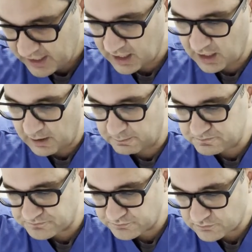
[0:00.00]
Um,
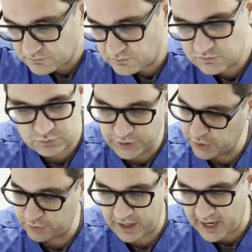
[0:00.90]
we
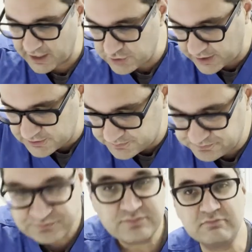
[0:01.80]
don't take x-rays.
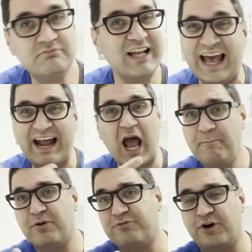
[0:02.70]
And I
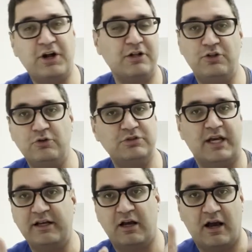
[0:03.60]
prefer not to use
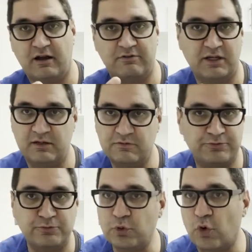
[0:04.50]
any kind of a
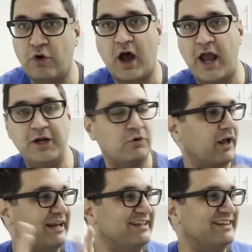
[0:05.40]
fluoride or
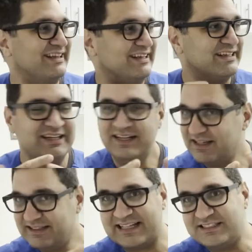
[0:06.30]
anything
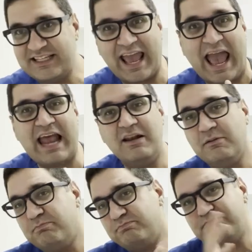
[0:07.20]
that
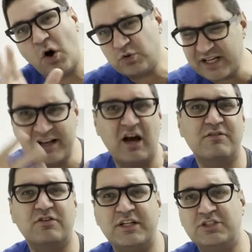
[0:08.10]
can pose any
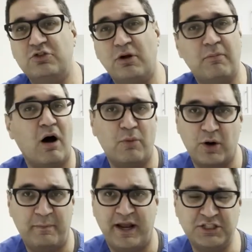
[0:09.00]
kind of a risk to the mom or
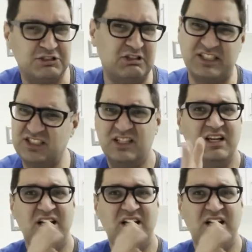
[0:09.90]
the patient. So I just